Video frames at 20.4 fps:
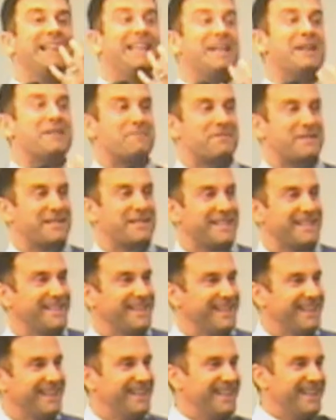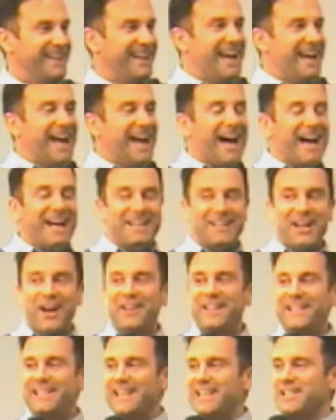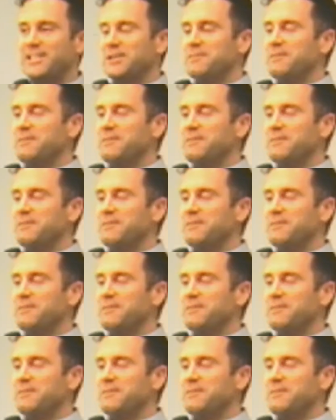big lips. and honestly,